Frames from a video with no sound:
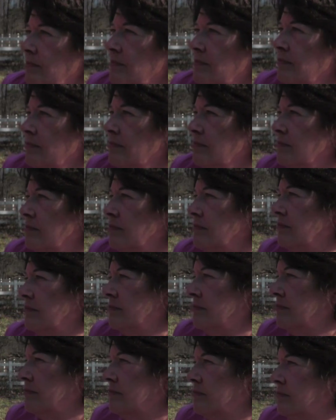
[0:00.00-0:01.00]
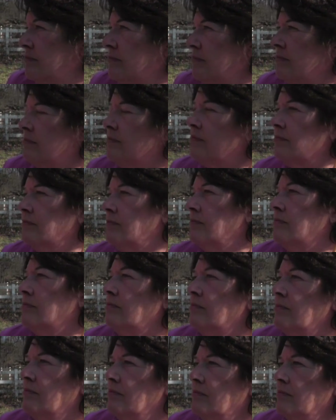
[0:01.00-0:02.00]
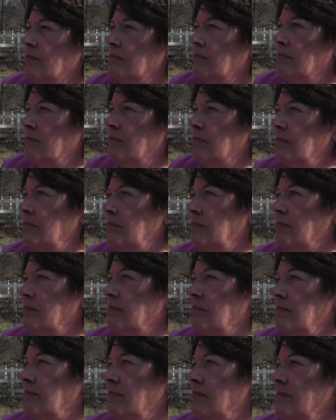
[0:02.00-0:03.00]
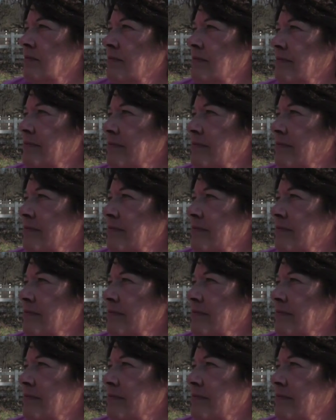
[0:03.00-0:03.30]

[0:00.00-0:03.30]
[no speech]